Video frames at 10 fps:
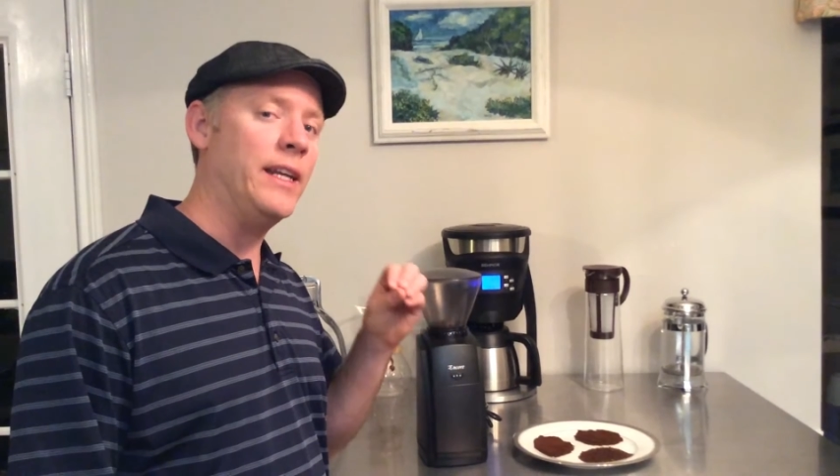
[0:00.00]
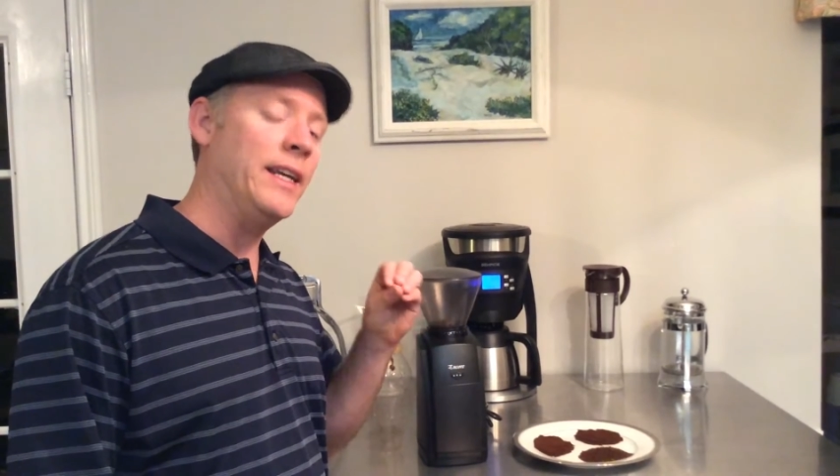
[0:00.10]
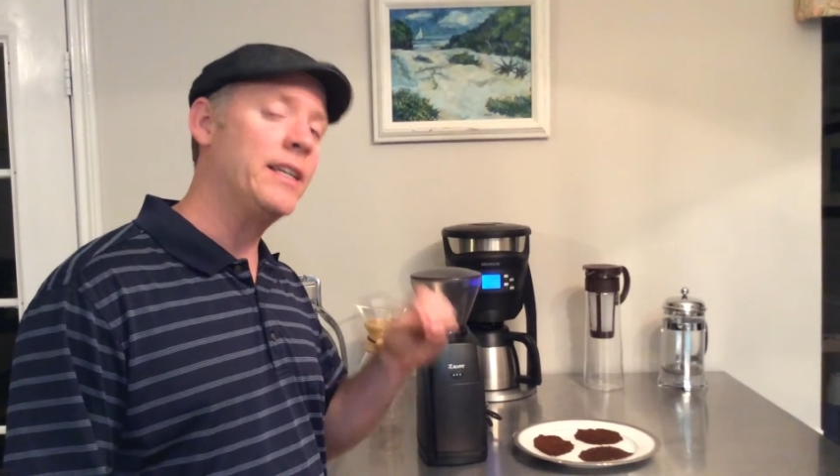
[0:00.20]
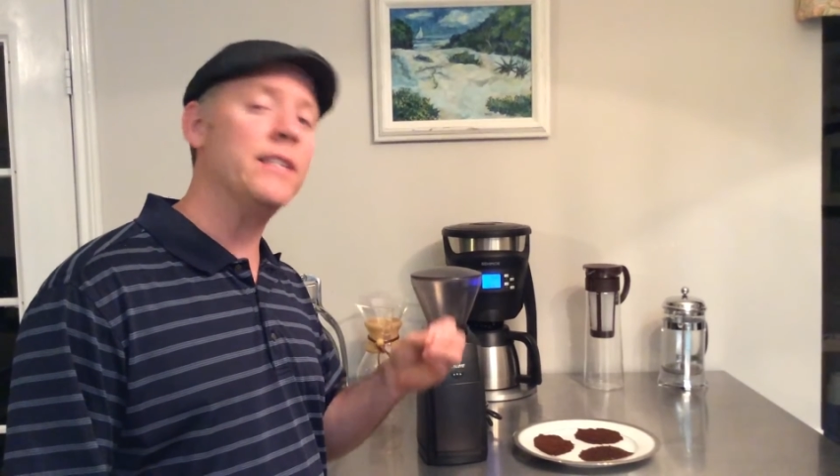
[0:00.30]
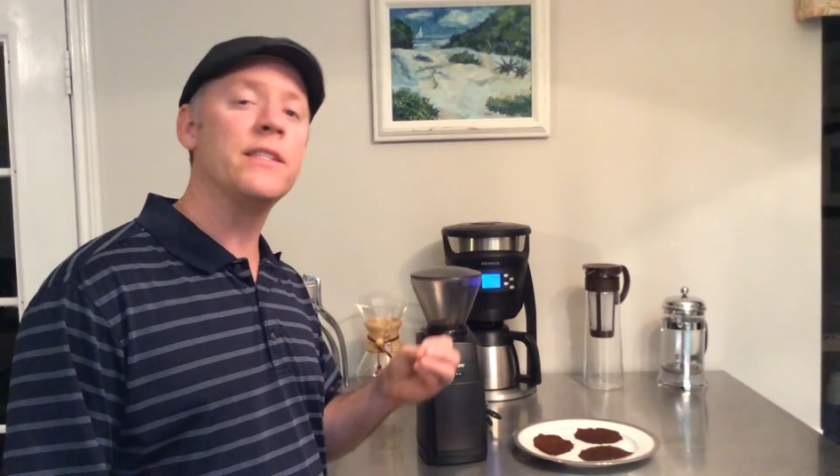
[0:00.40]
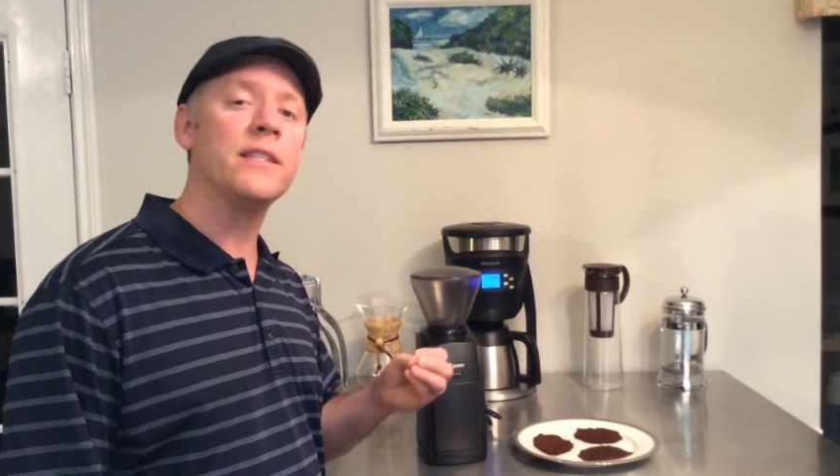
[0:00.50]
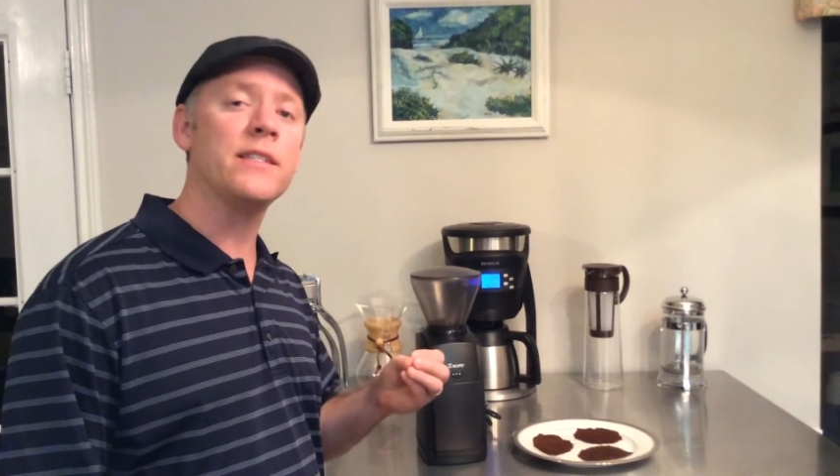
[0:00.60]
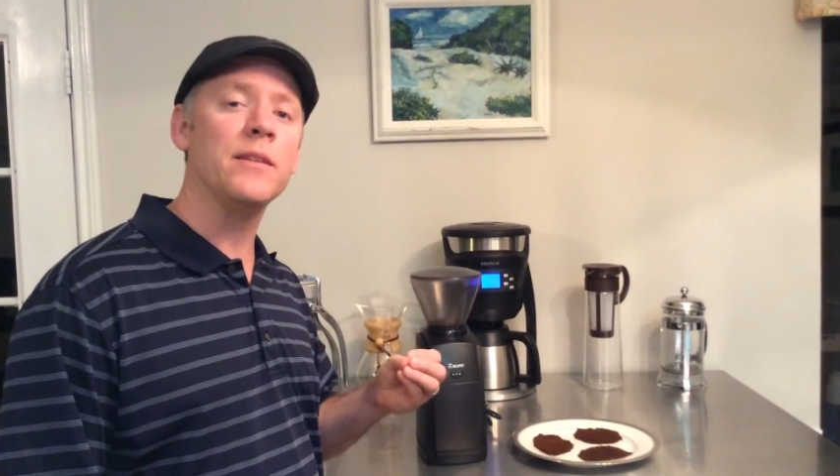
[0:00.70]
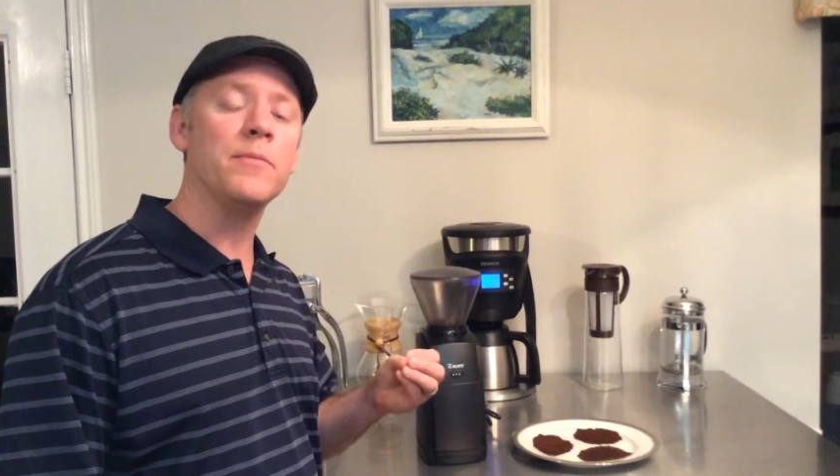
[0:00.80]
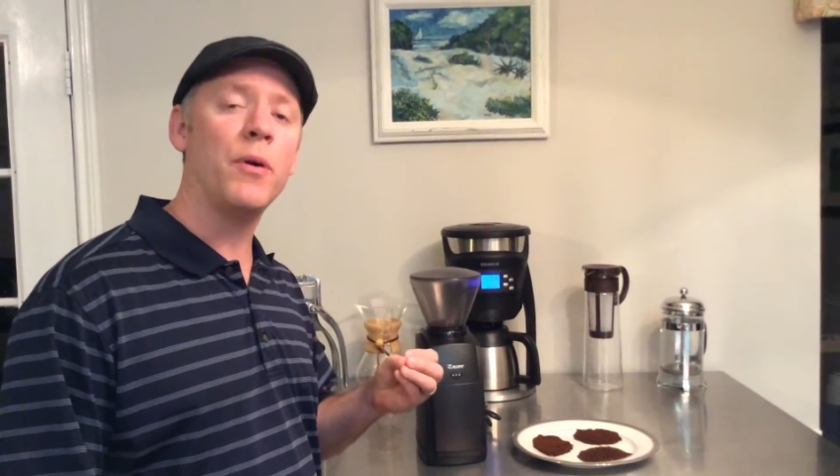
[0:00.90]

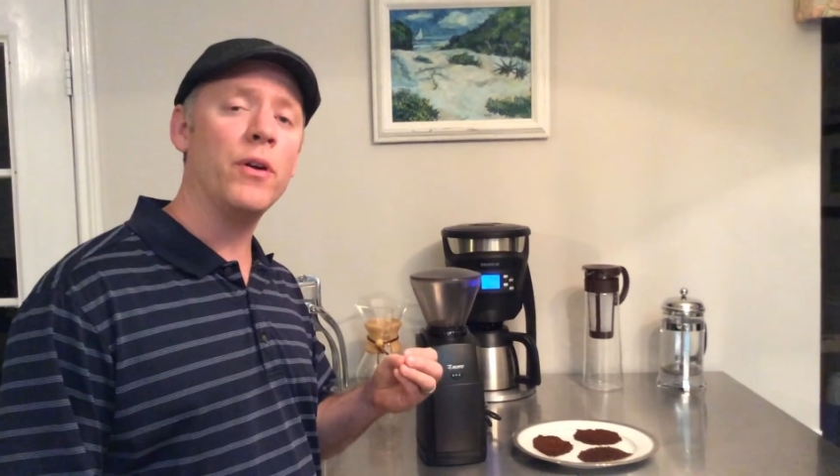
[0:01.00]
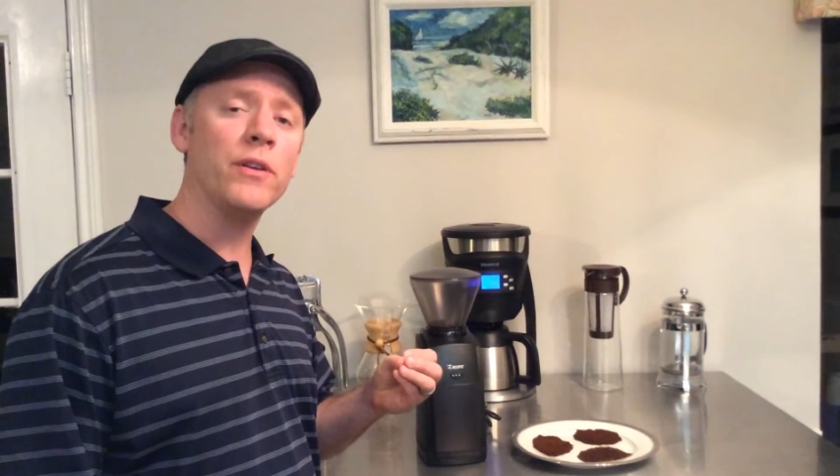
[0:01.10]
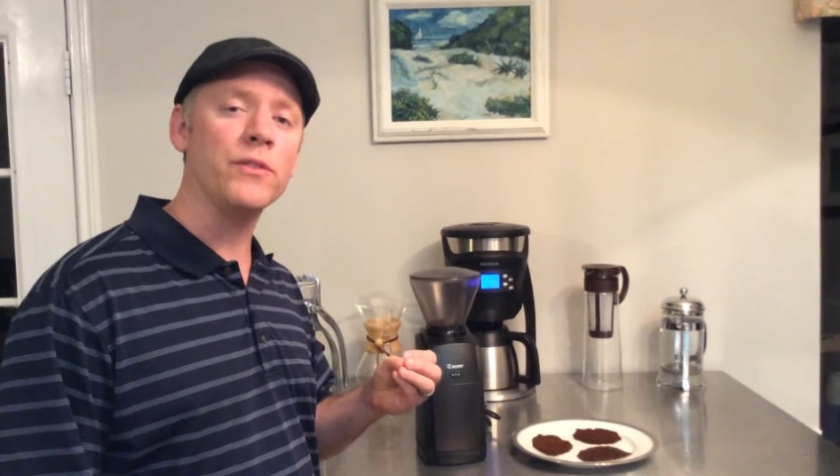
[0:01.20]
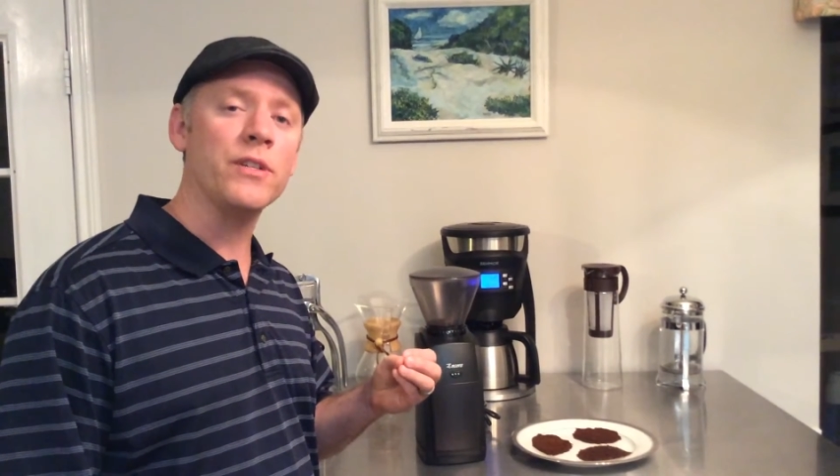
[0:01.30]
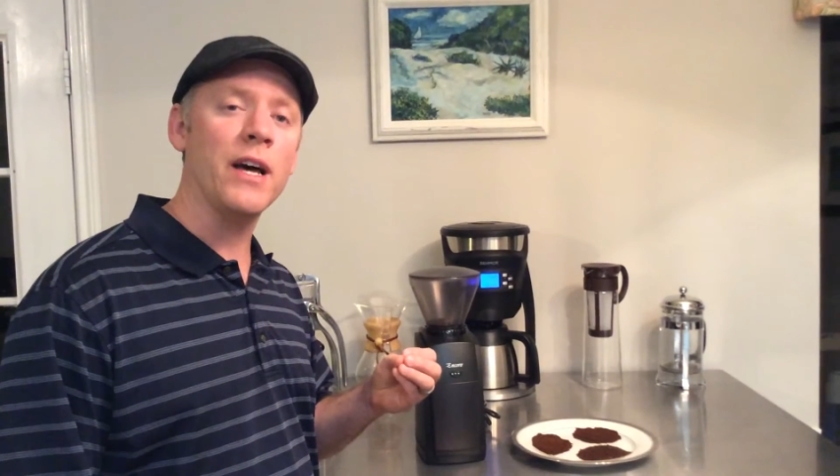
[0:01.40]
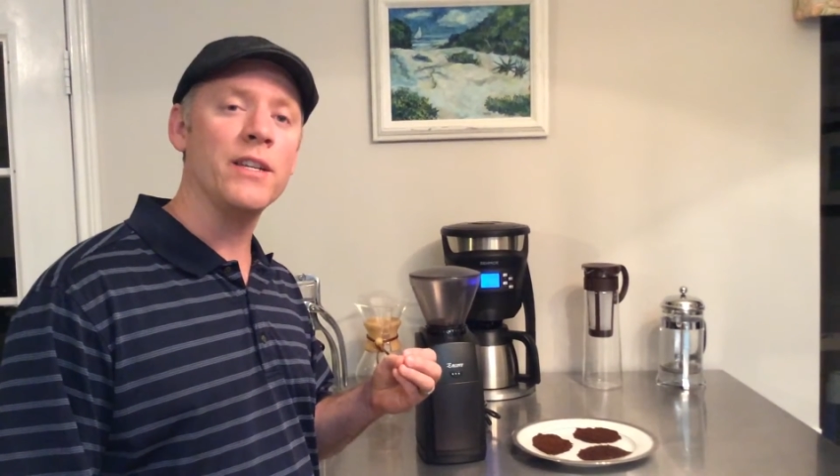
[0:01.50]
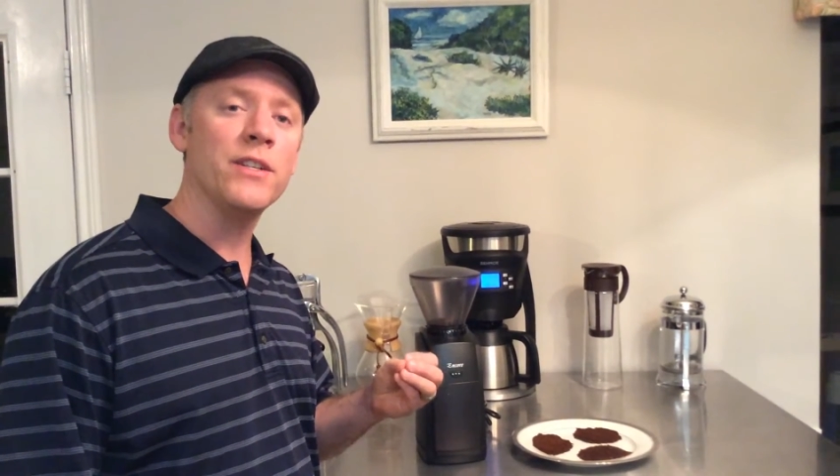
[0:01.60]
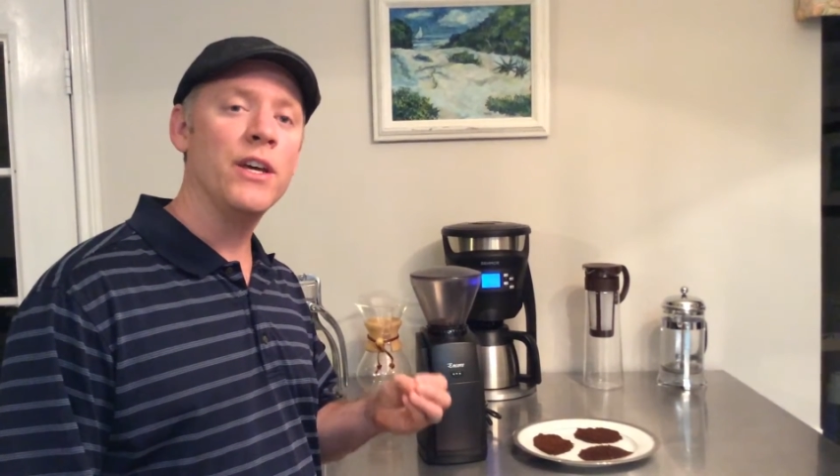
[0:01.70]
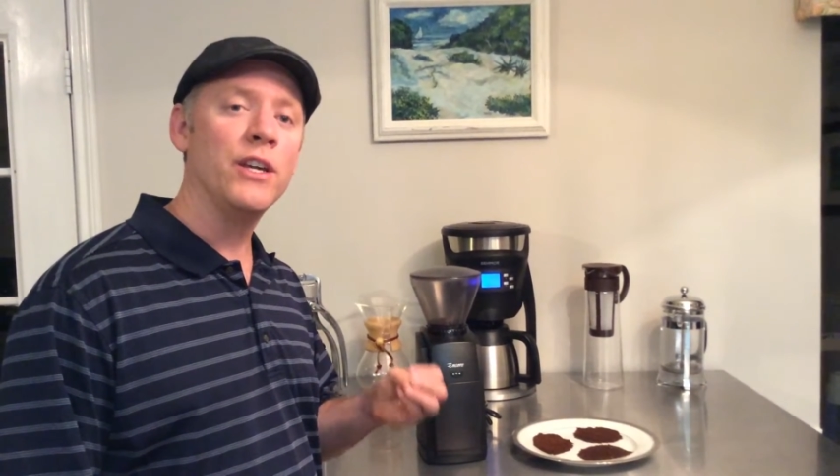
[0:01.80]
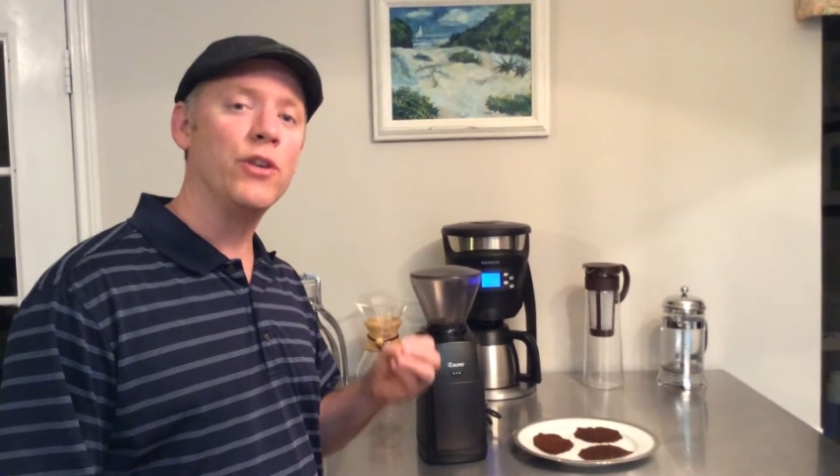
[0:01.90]
inconsistent particle size,